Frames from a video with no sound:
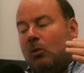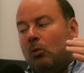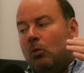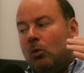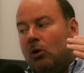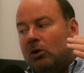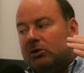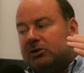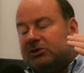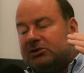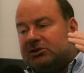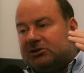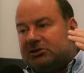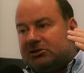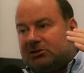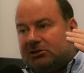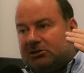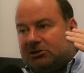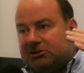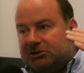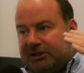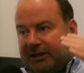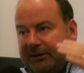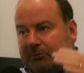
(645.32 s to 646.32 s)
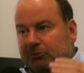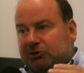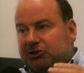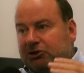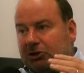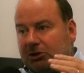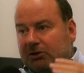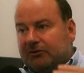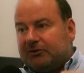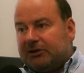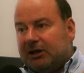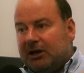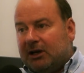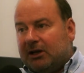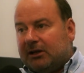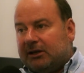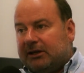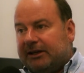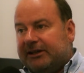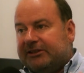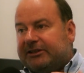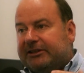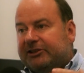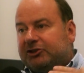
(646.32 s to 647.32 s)
What Tim should have done
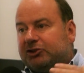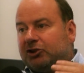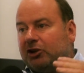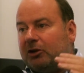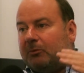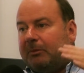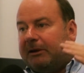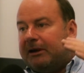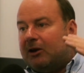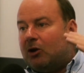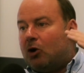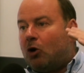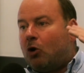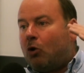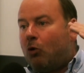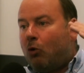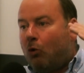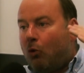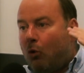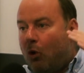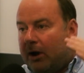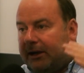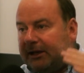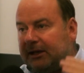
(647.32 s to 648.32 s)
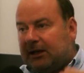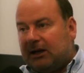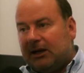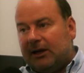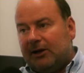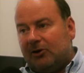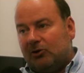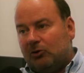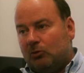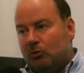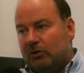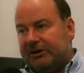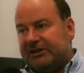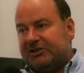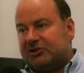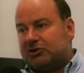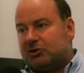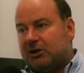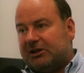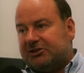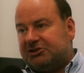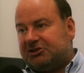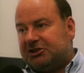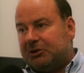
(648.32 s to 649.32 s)
is he should have been quite clear on what his
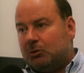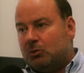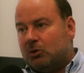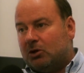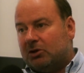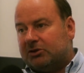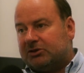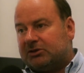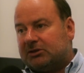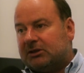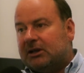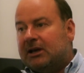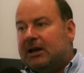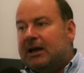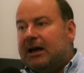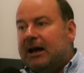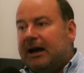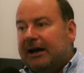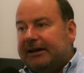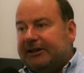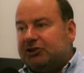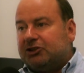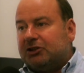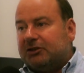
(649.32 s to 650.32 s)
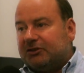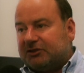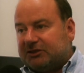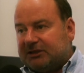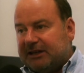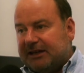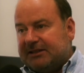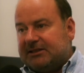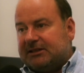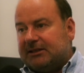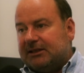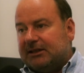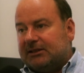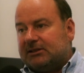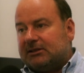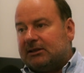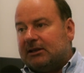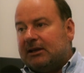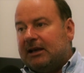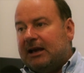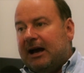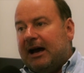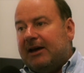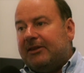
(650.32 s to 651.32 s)
strategy was, and he should have stated it.
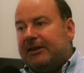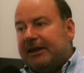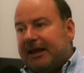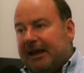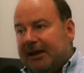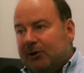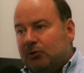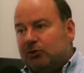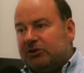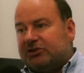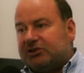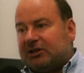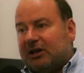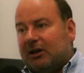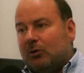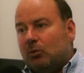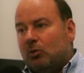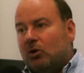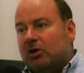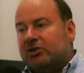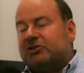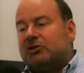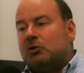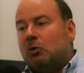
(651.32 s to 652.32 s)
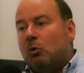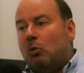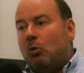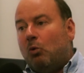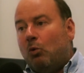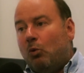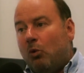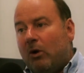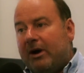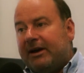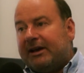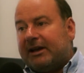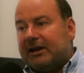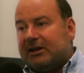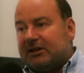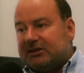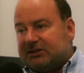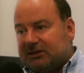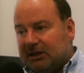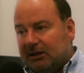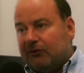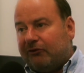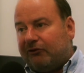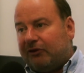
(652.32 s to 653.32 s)
And the end result was, we're going to
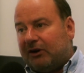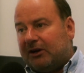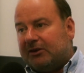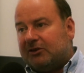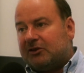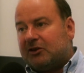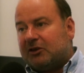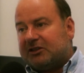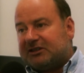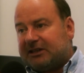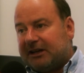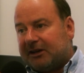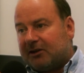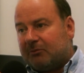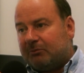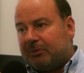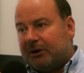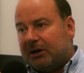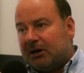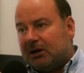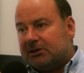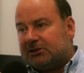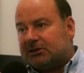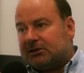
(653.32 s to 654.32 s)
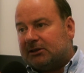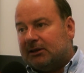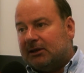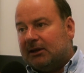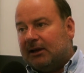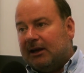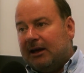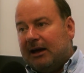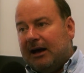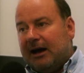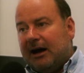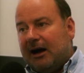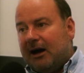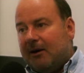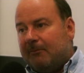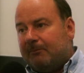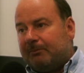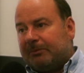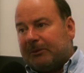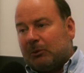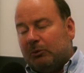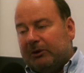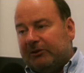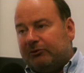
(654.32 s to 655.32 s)
self-fund the second part.
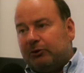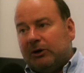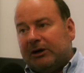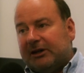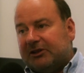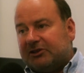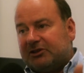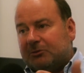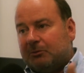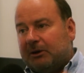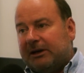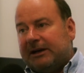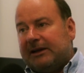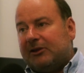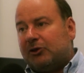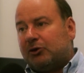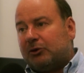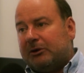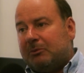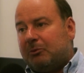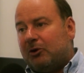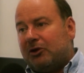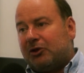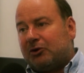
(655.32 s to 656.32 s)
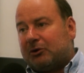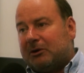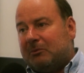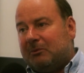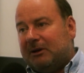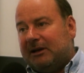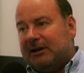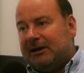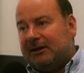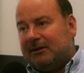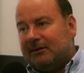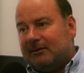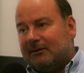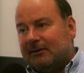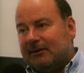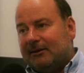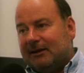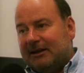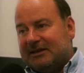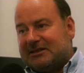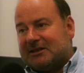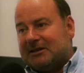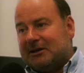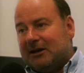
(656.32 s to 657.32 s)
We've run out of money. 3.3 million
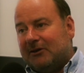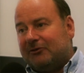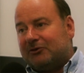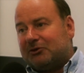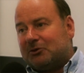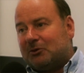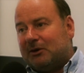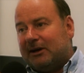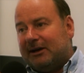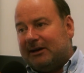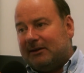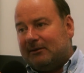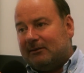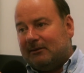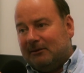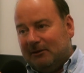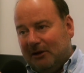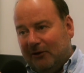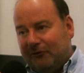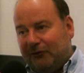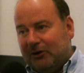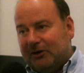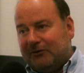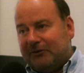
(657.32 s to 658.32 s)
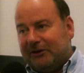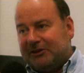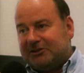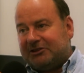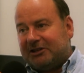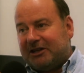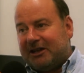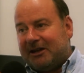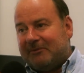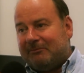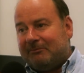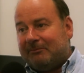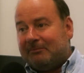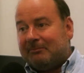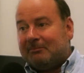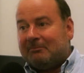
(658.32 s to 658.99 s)
isn't enough to write a full adventure game.